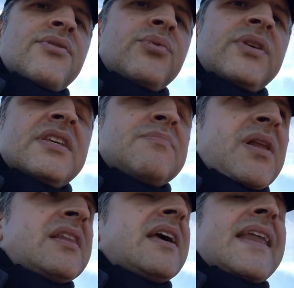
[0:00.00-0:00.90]
through his
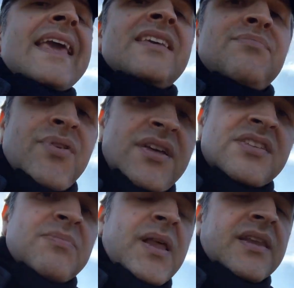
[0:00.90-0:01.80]
bloodline and his
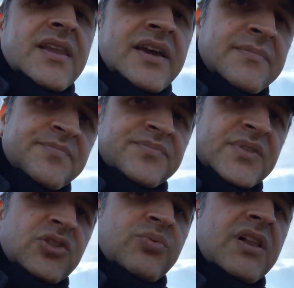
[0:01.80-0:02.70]
brother's bloodline,
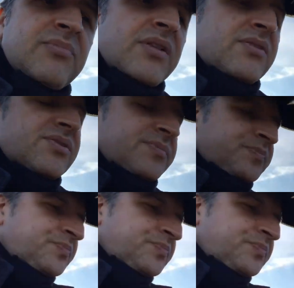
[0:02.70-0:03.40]
the twelve brothers.